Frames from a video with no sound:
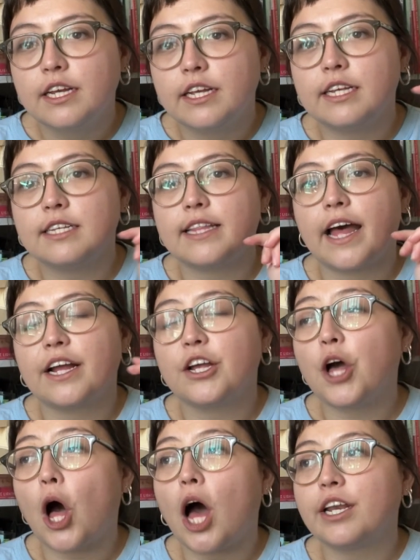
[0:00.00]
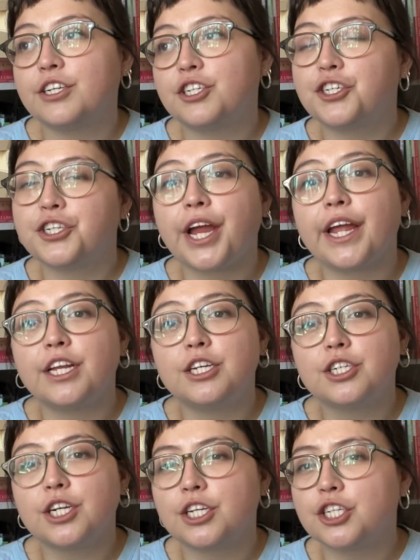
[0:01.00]
is that God is
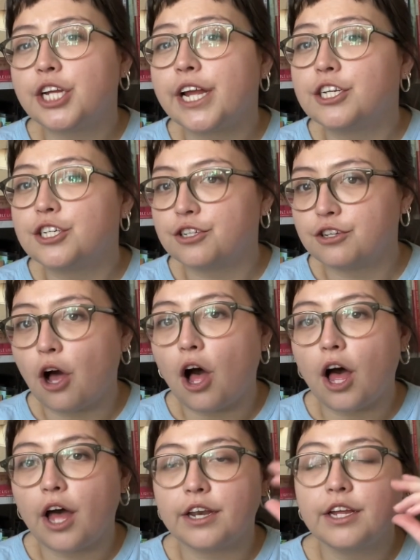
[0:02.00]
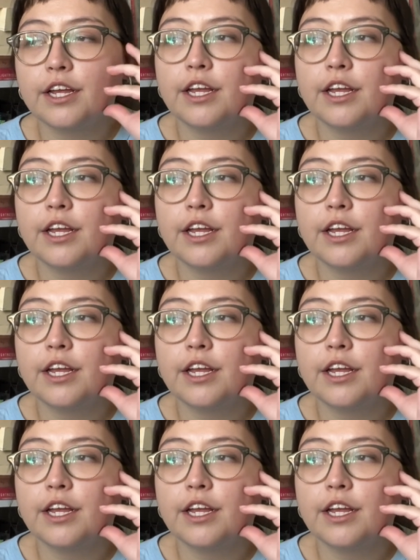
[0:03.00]
change and change is God,